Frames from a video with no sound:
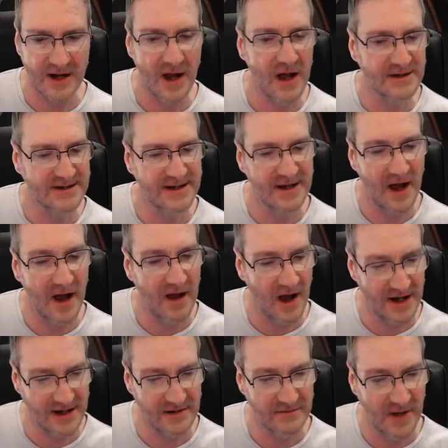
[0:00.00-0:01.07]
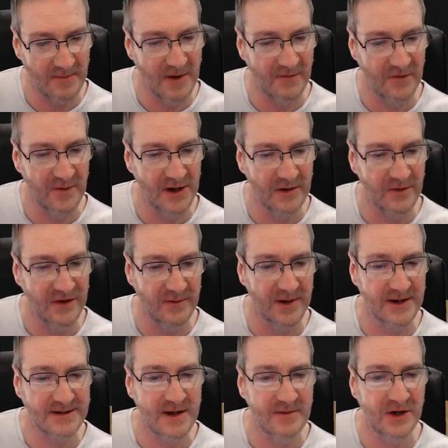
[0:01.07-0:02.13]
I'm not familiar with it
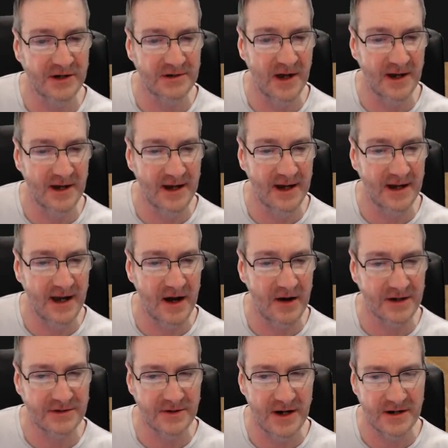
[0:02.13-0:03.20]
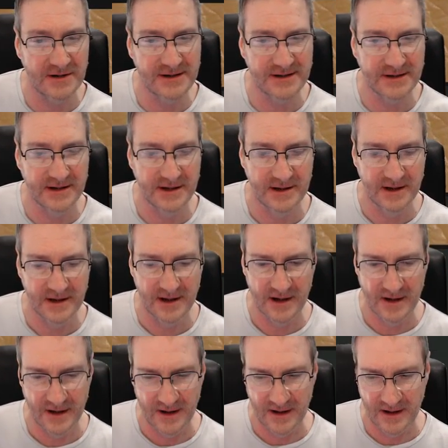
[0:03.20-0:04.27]
because I'm not a character artist.
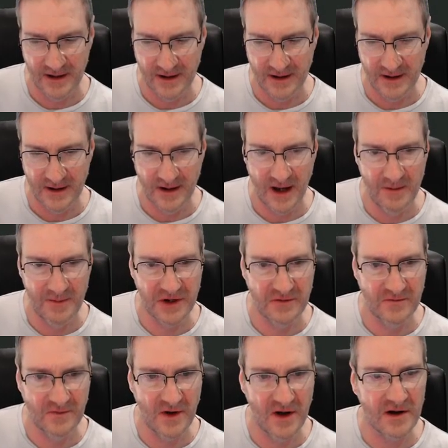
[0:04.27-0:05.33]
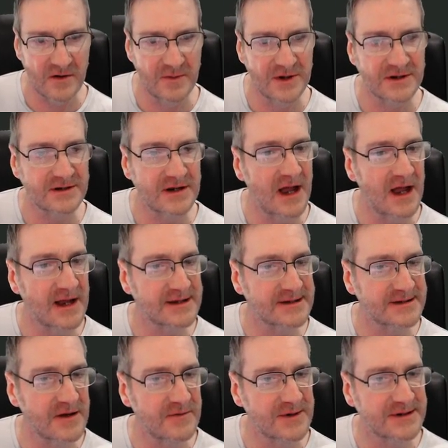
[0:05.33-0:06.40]
I'm an environment hard
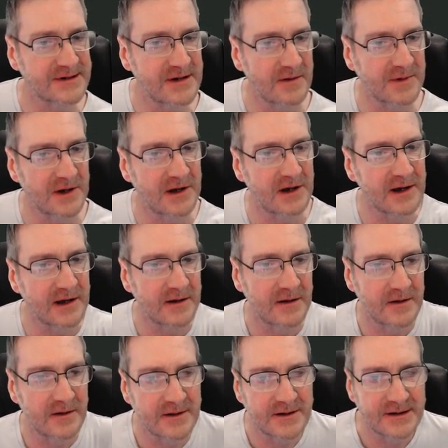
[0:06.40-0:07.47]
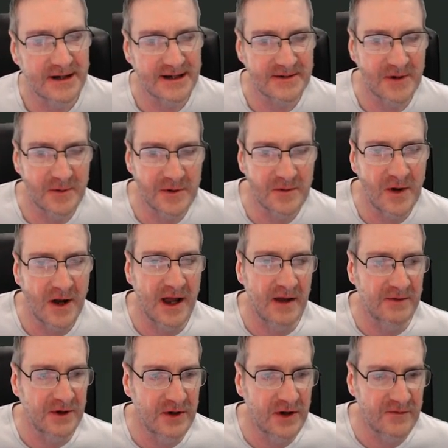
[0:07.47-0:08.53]
surface type guy, so that's probably why I
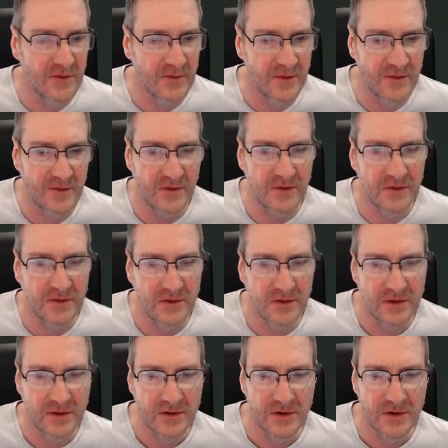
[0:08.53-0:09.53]
haven't heard of it before.